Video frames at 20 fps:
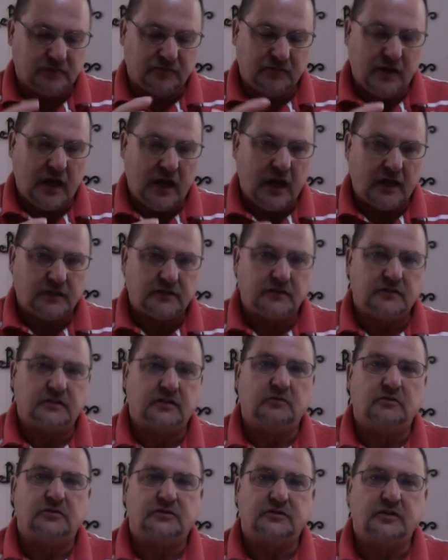factions
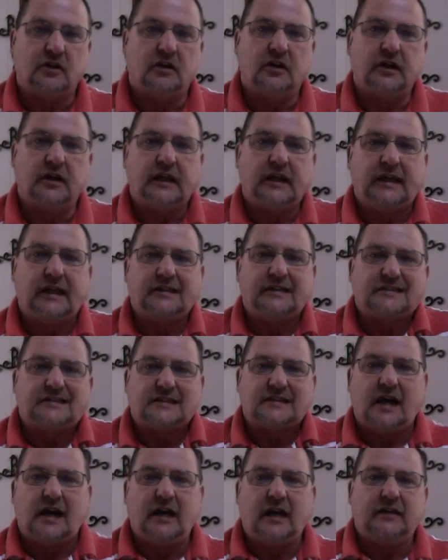that were starting
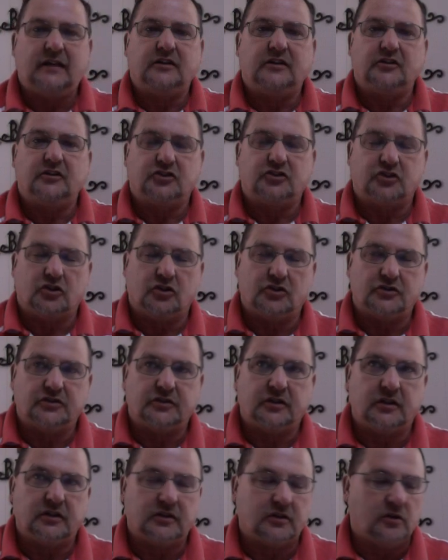inside the church
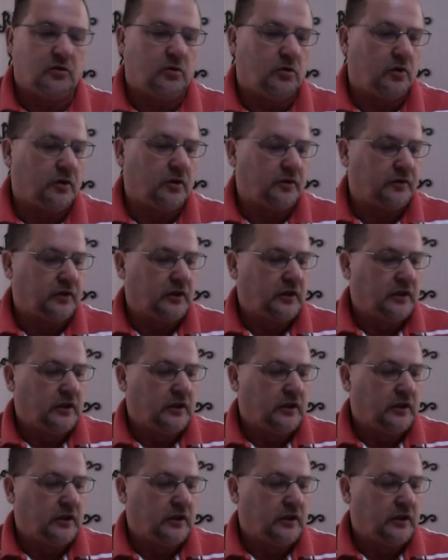there at Corinth.